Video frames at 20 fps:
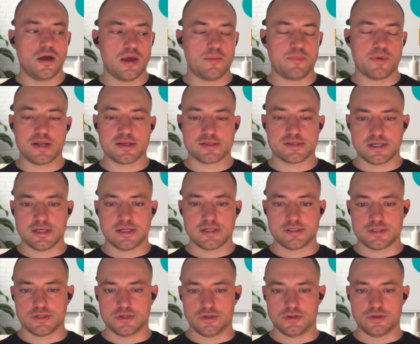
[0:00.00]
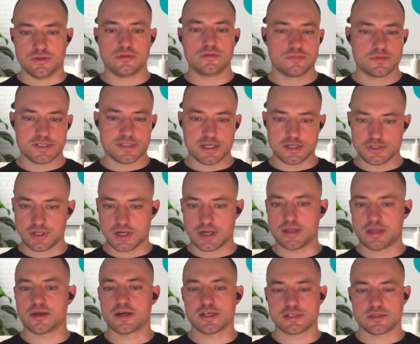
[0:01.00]
ability to stitch
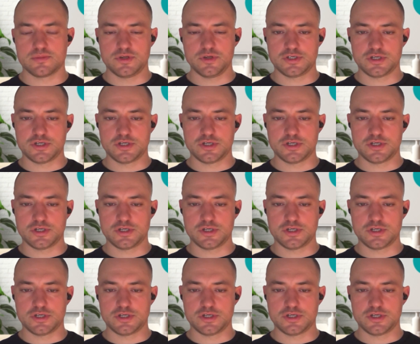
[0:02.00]
together customer